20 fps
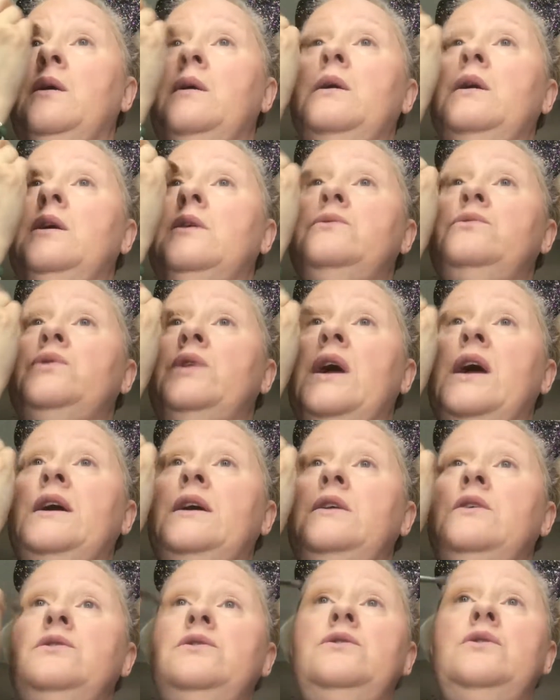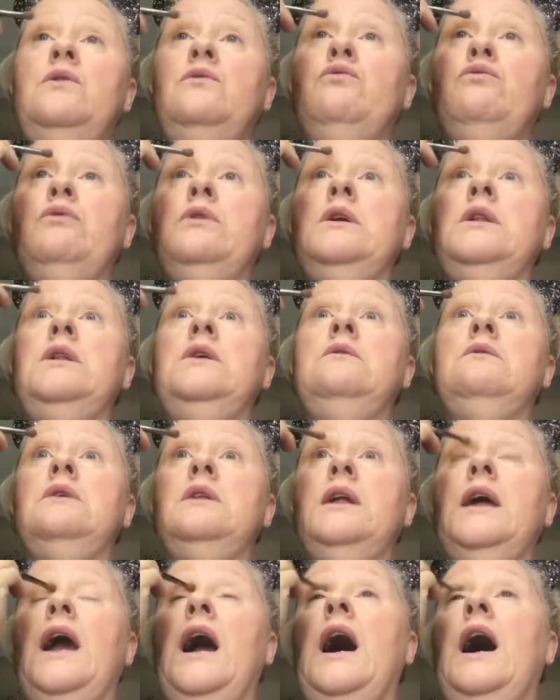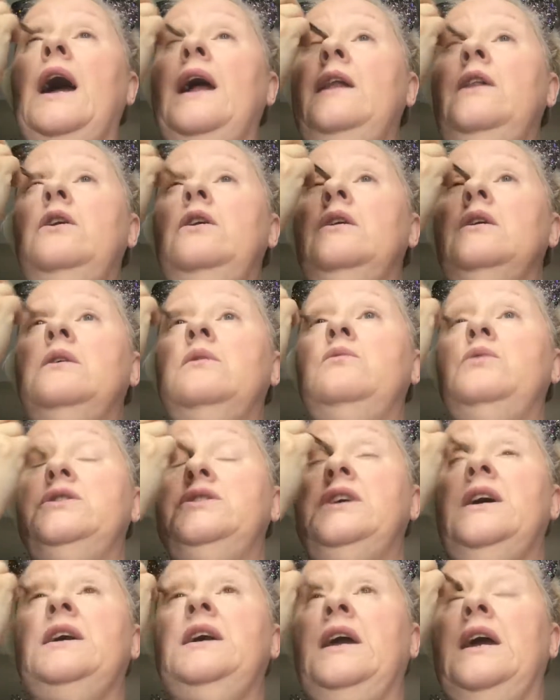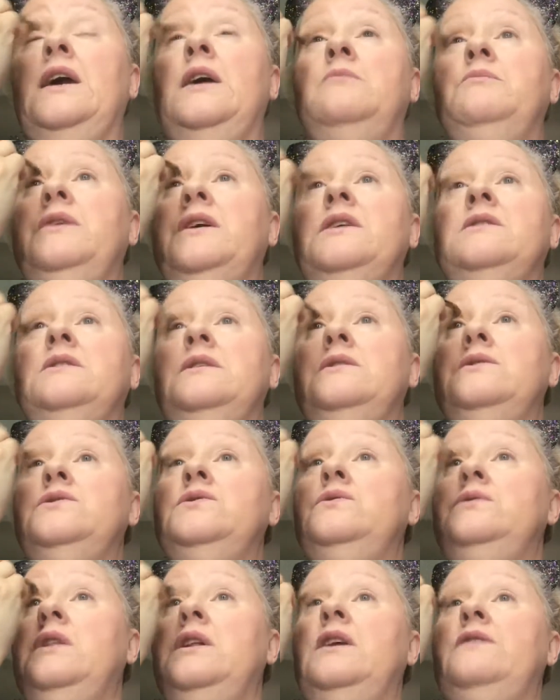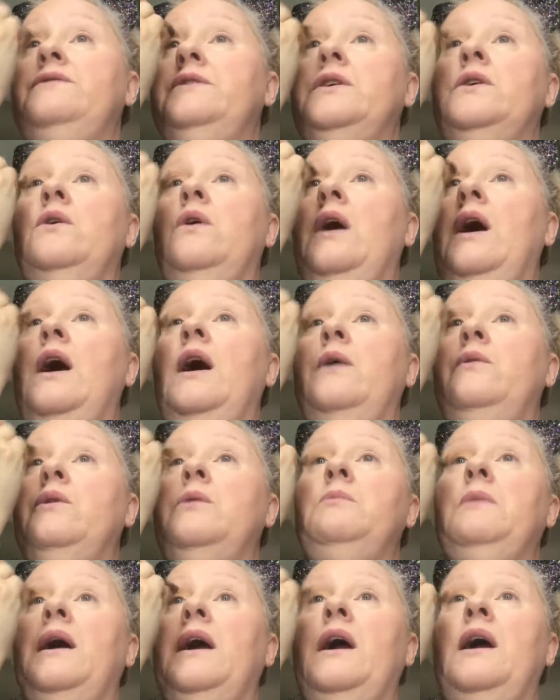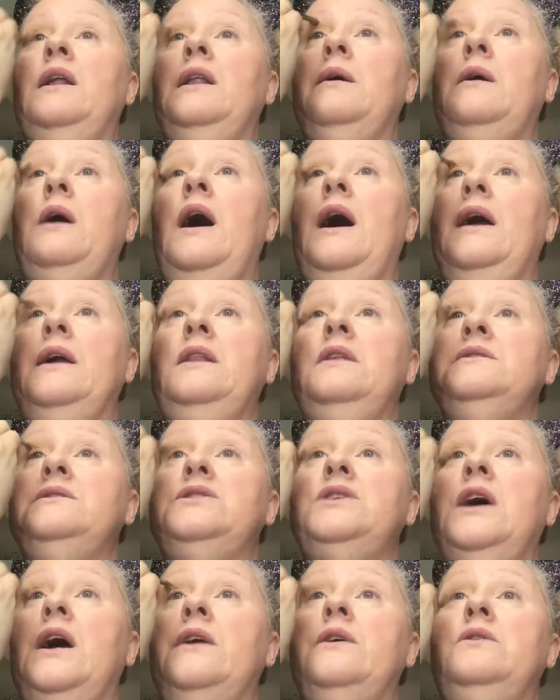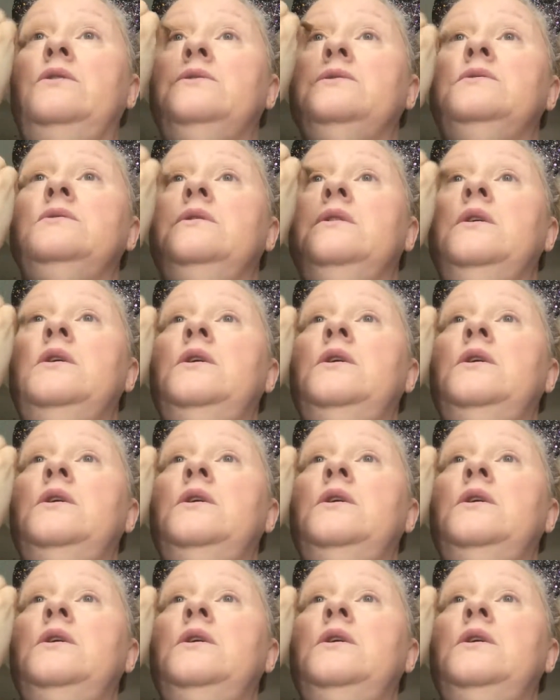Because we're not going to do a really, really high look, which I can because I do love to go high with my eye shadows.